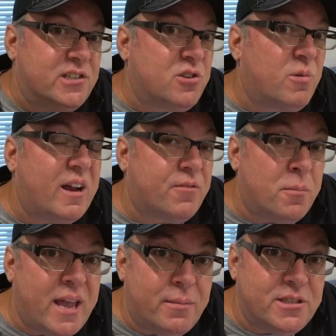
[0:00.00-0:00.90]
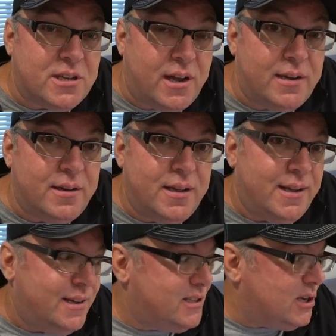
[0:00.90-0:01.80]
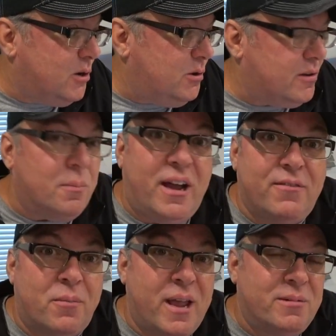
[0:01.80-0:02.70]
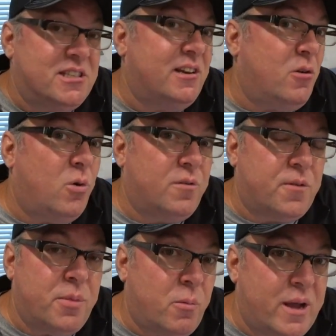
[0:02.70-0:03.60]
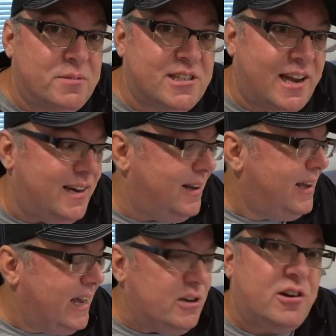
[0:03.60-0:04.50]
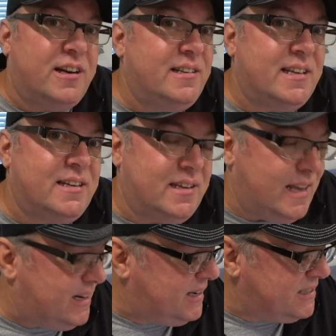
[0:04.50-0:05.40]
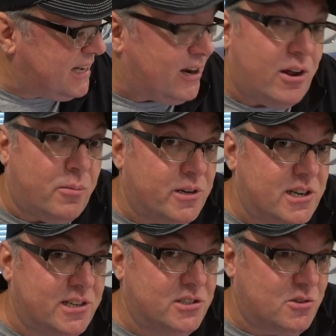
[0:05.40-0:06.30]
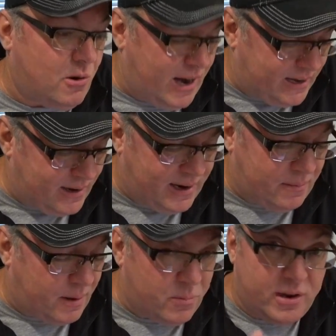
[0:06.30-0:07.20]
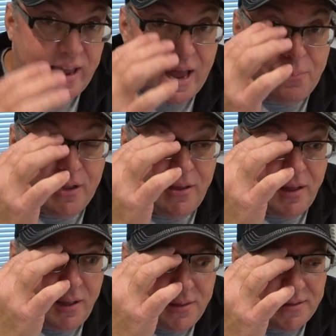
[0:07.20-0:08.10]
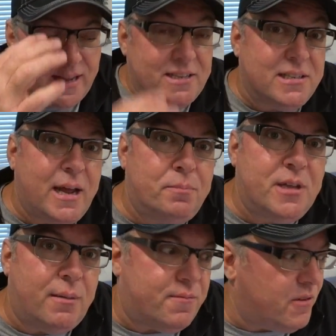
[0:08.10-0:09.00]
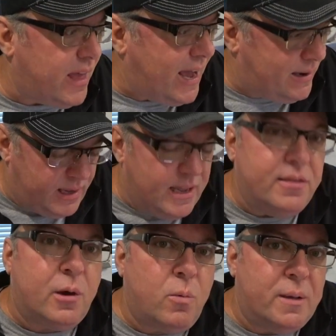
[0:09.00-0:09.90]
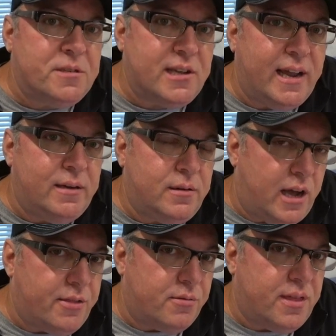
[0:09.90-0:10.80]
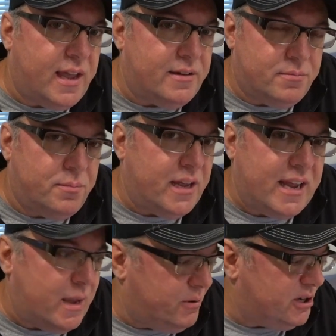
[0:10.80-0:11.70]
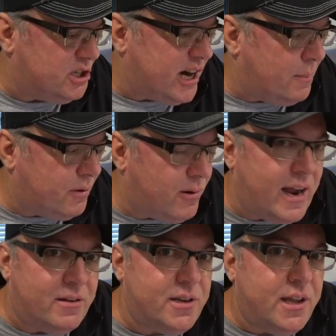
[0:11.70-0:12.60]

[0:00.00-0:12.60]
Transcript: direct from Amazon. So you can buy from Amazon or from the website, and you're going to get a discount on it, which is great. I'm really happy that they stepped up for that. In their website, other than being able to shop around,